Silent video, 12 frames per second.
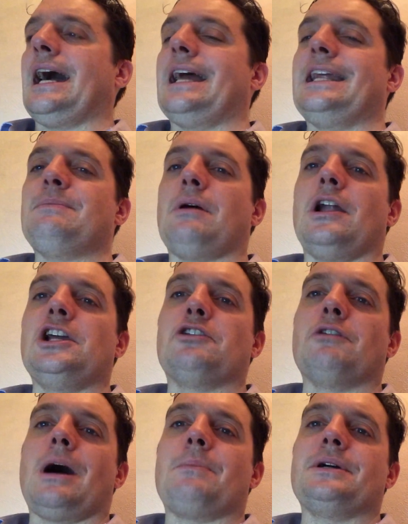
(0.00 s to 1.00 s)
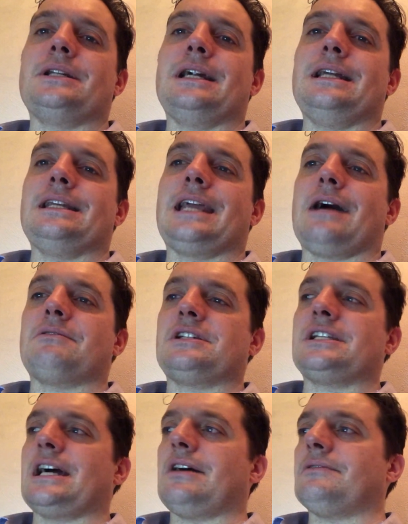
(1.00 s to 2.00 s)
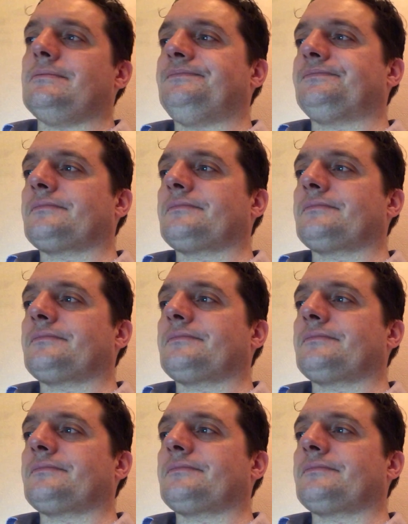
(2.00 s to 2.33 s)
And he partly grew up in, in County Down.